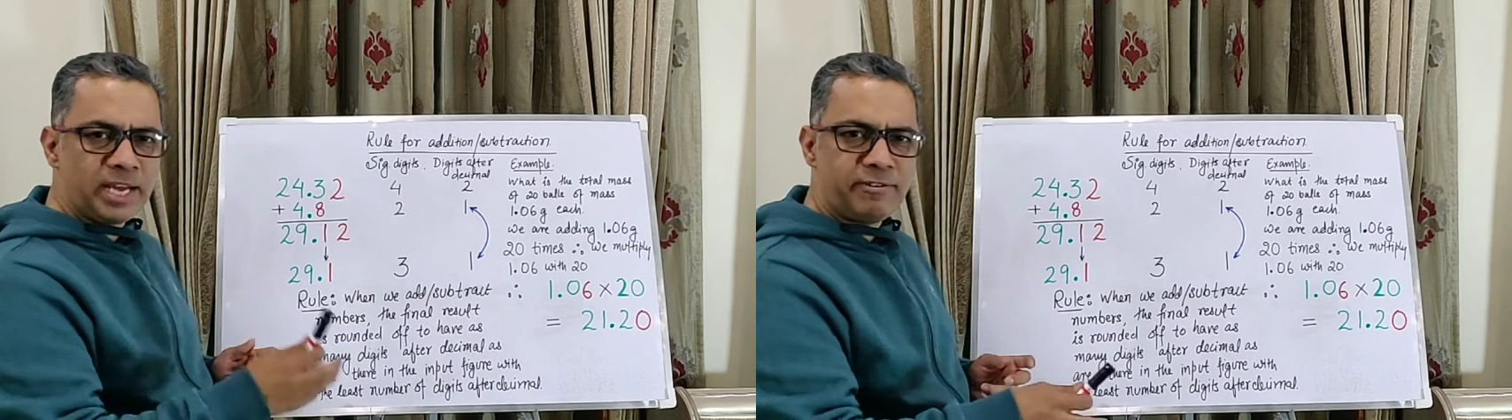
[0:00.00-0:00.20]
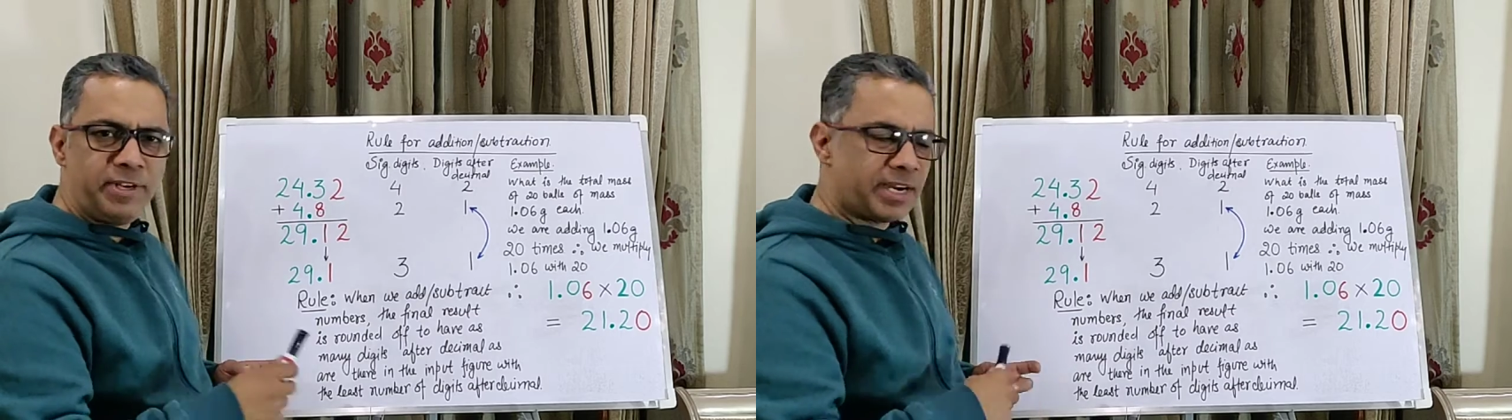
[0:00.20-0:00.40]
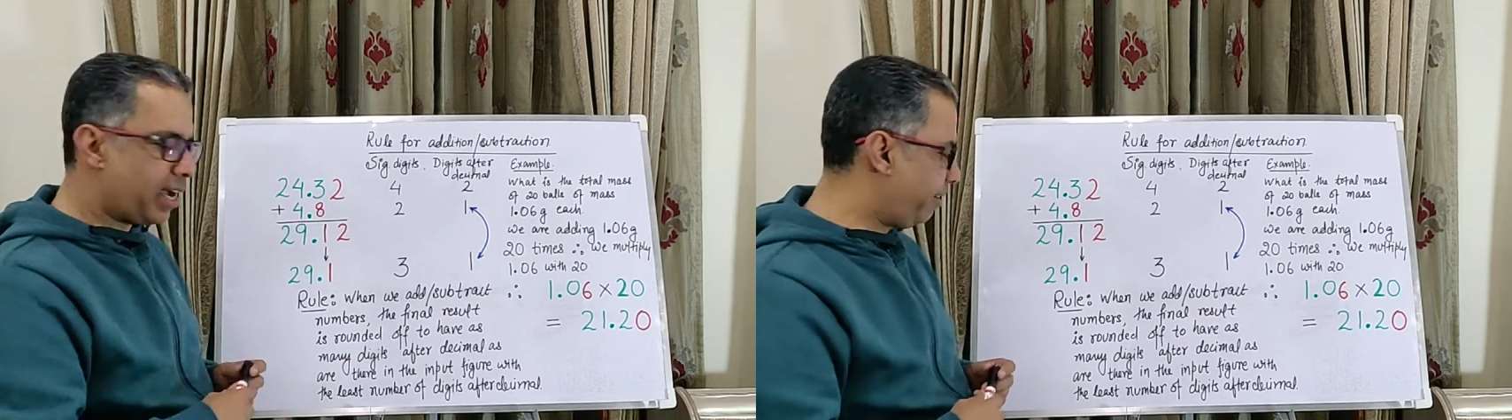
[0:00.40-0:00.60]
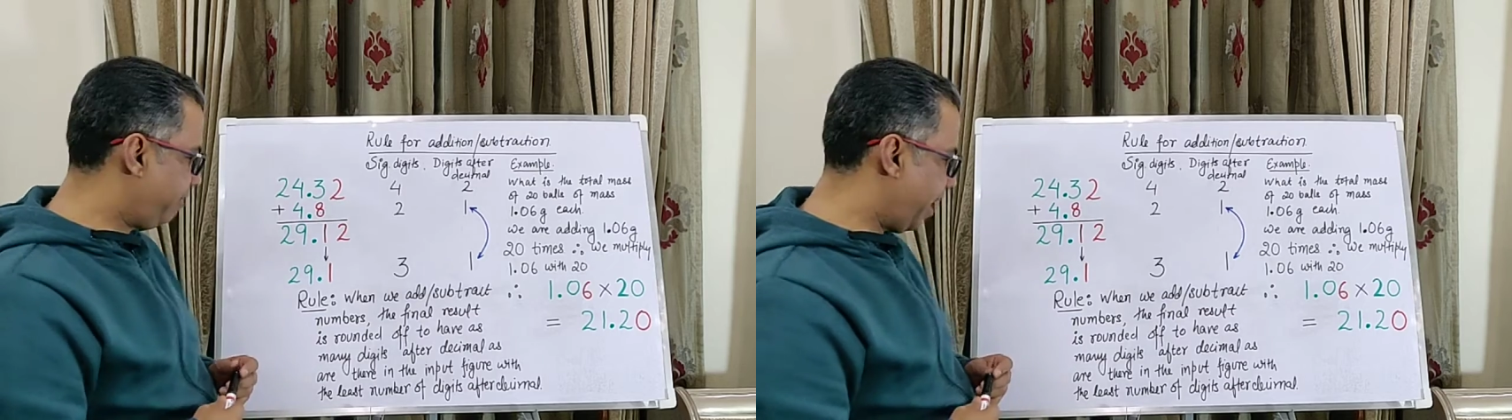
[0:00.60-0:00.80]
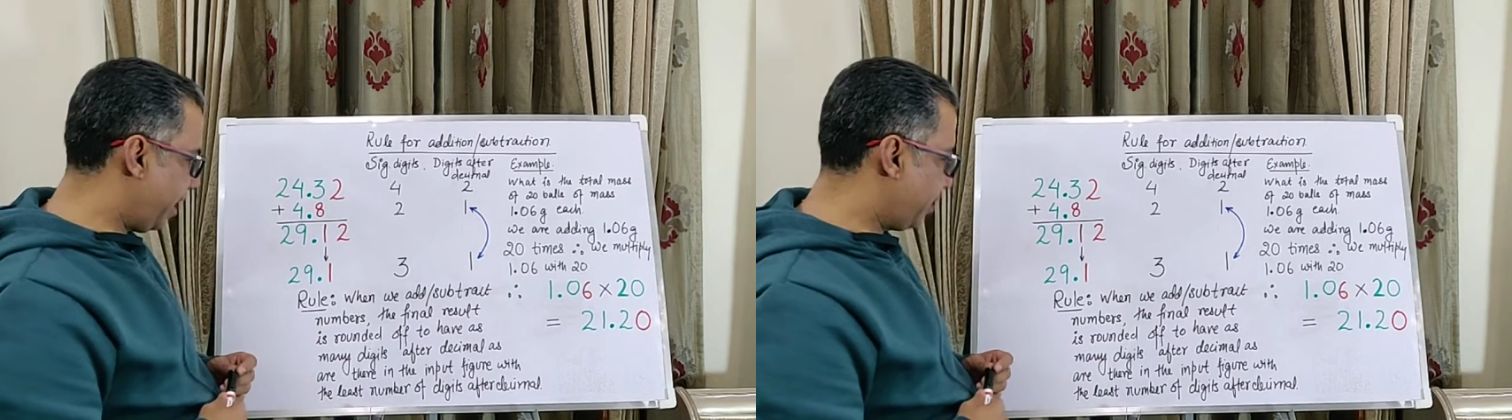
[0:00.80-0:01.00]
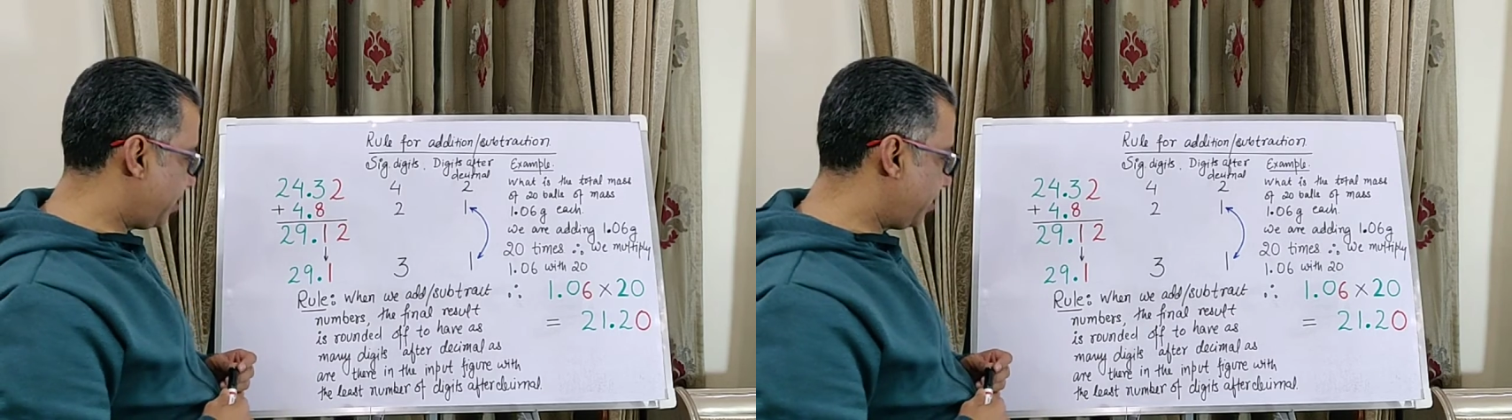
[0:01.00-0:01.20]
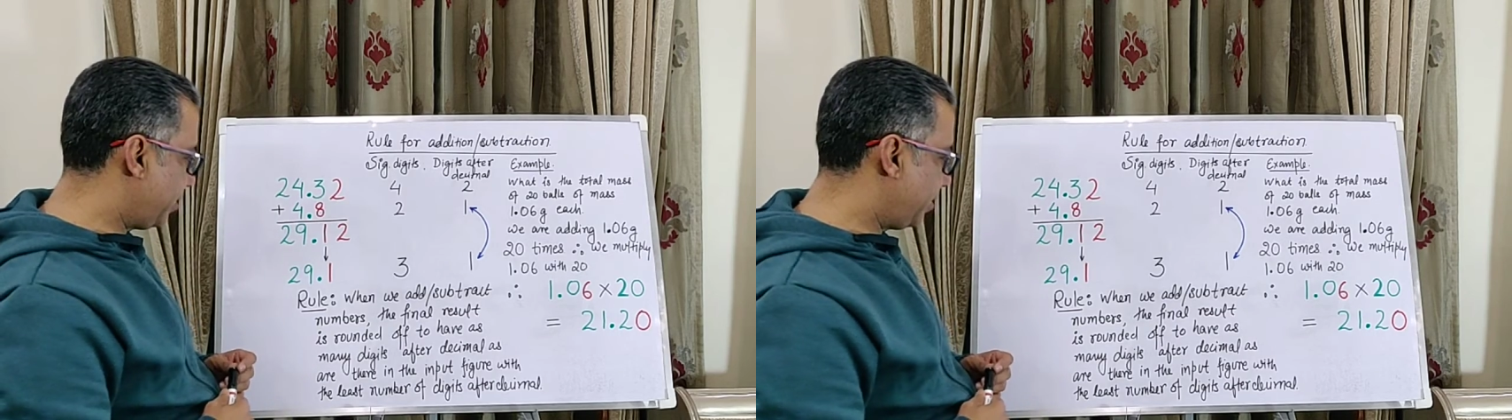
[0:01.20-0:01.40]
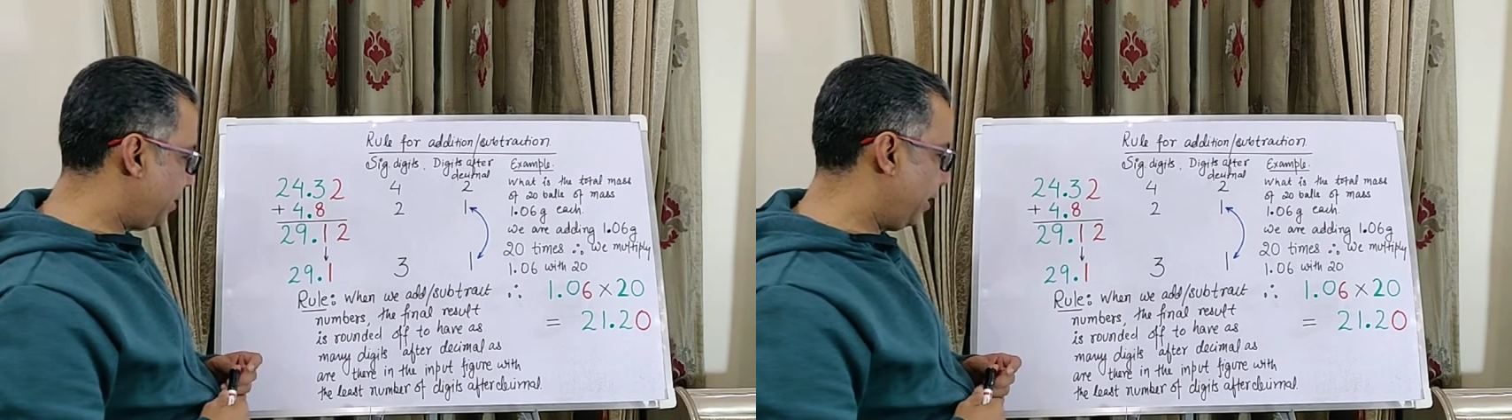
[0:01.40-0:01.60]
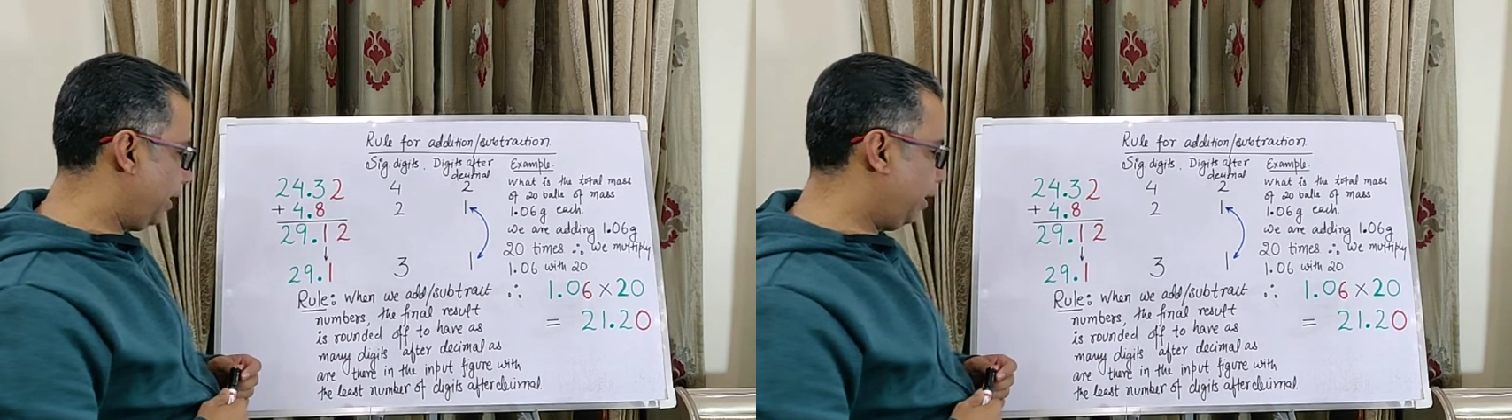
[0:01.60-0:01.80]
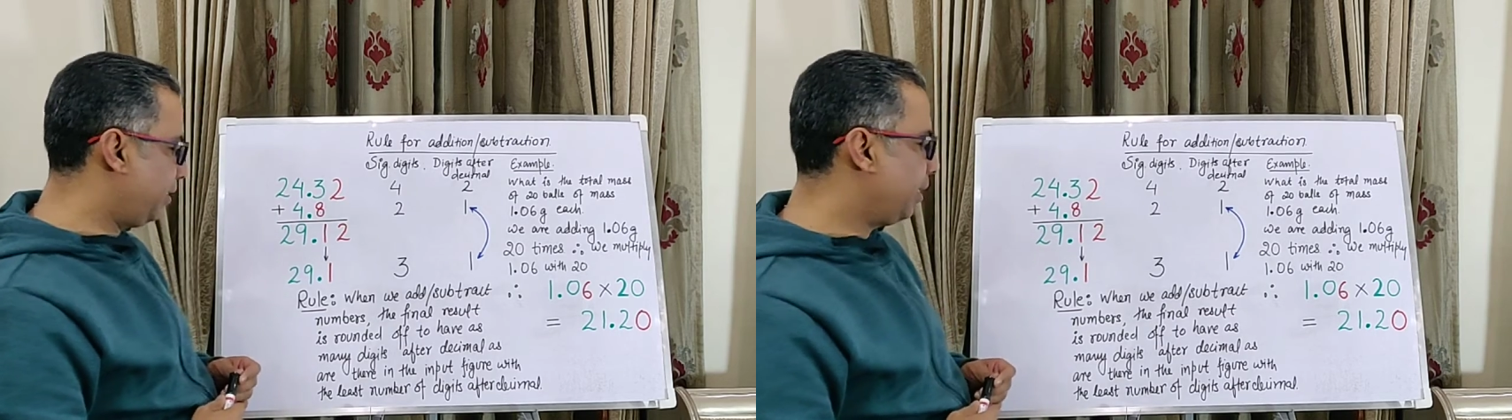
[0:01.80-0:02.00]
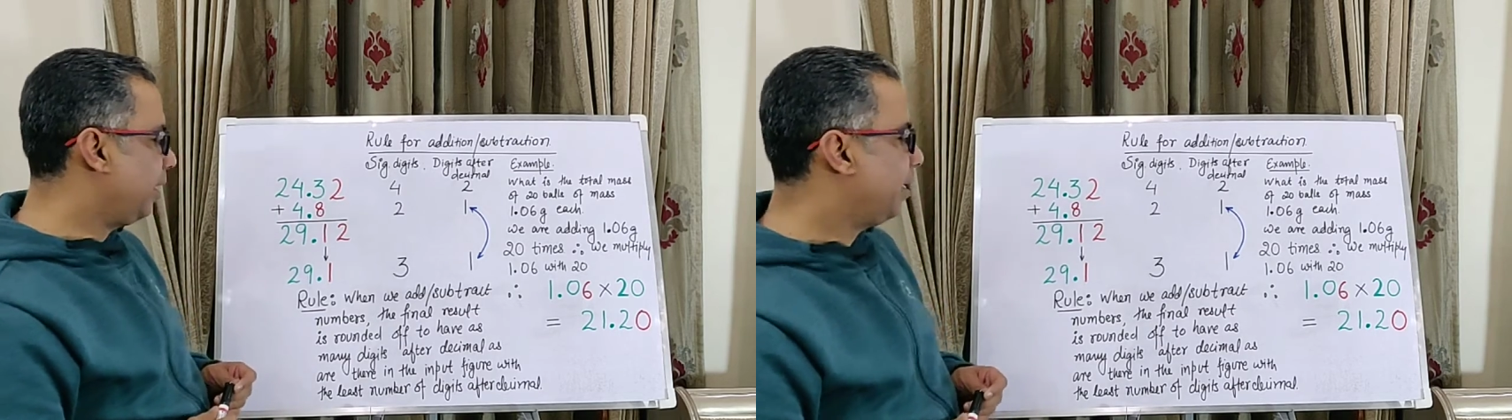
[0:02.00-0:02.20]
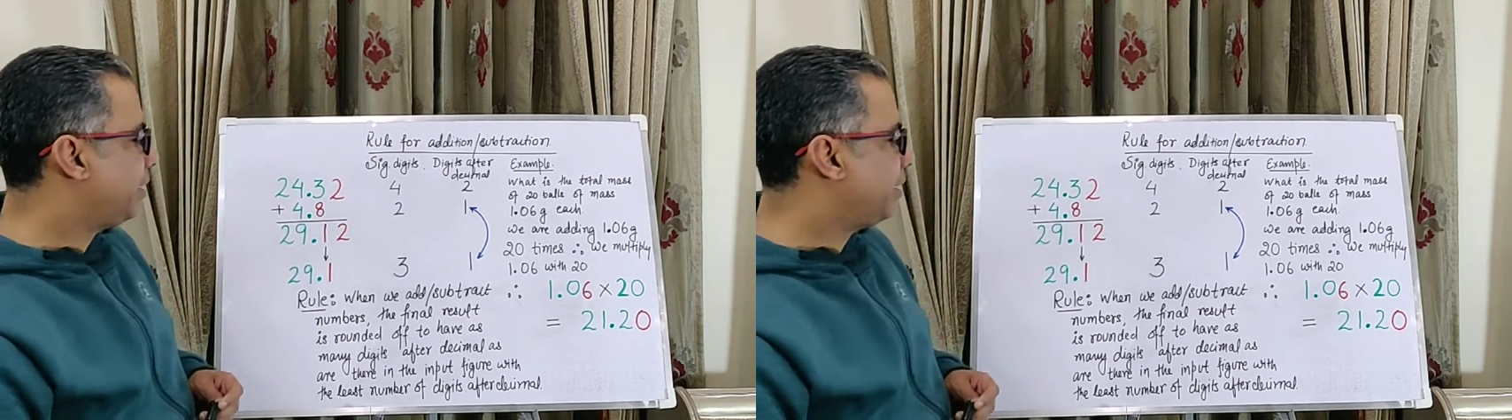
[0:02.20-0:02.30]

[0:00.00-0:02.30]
that we arrive at is